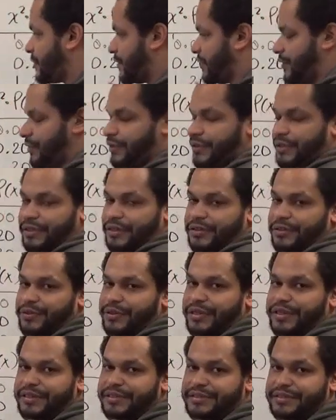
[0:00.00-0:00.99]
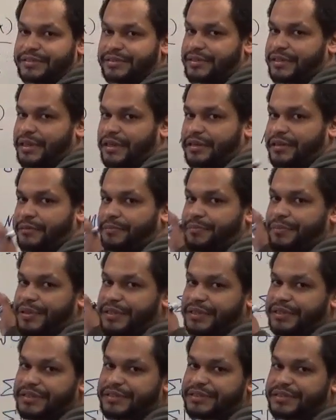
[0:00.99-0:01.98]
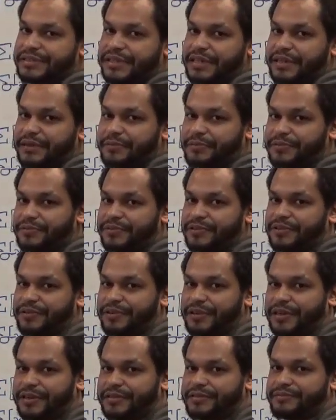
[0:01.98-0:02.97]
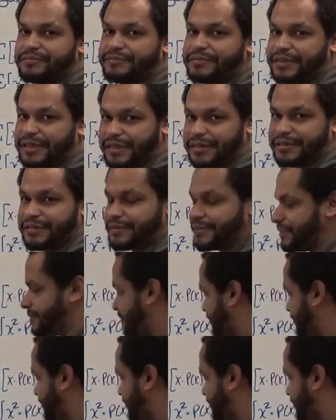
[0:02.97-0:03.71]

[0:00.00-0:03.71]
you can do this and complete this table, all right? Thank you.